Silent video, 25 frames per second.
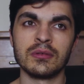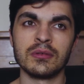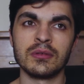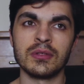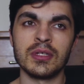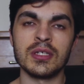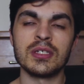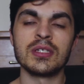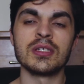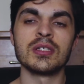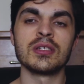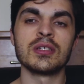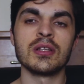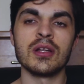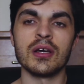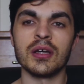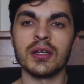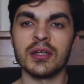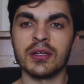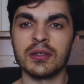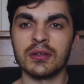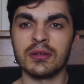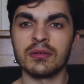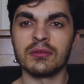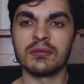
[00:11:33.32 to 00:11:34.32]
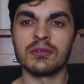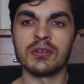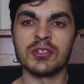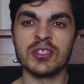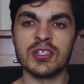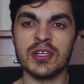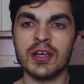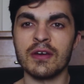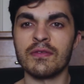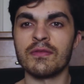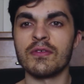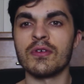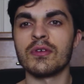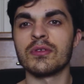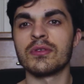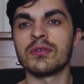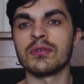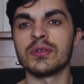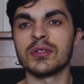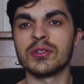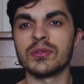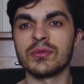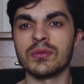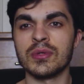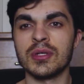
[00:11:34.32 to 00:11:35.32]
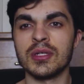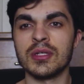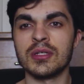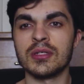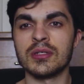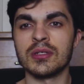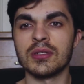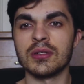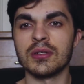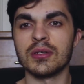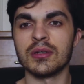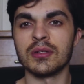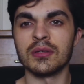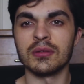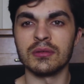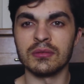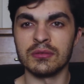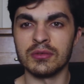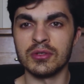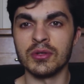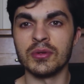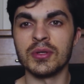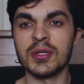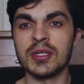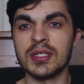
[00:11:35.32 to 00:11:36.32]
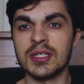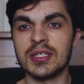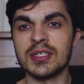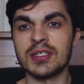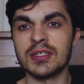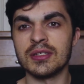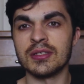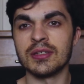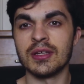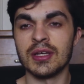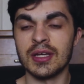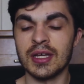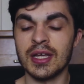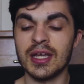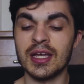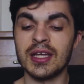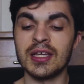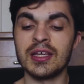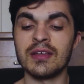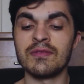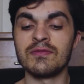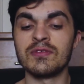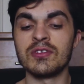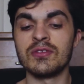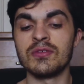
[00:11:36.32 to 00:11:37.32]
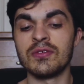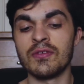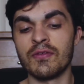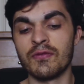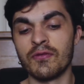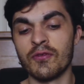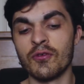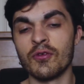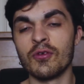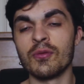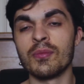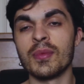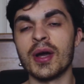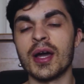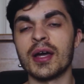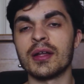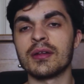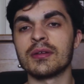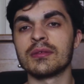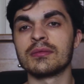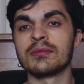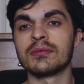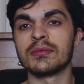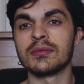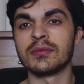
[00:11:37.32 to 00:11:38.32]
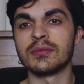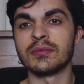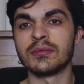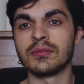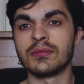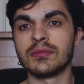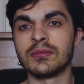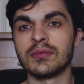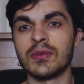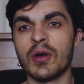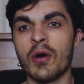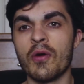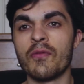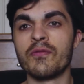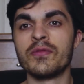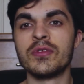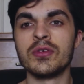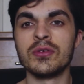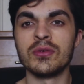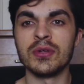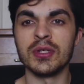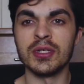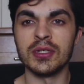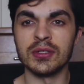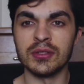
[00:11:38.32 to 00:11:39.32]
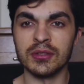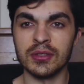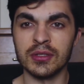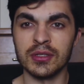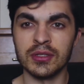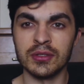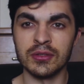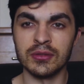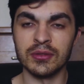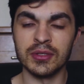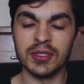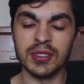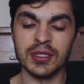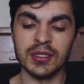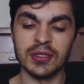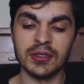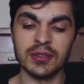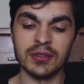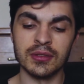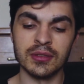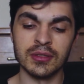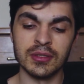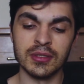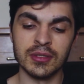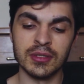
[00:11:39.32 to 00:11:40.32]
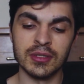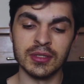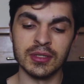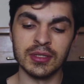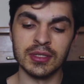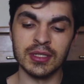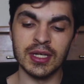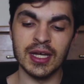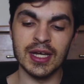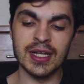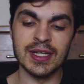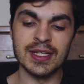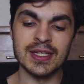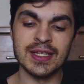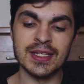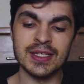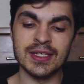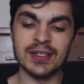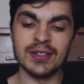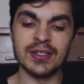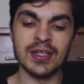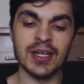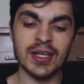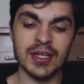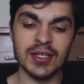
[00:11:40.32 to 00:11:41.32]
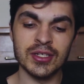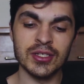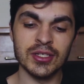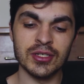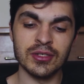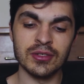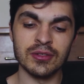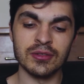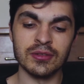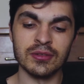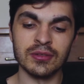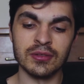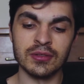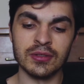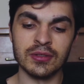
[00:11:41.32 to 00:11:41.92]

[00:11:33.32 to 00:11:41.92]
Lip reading: this is like the self-authoring suite is like doing it. It gives you the format of doing a dissertation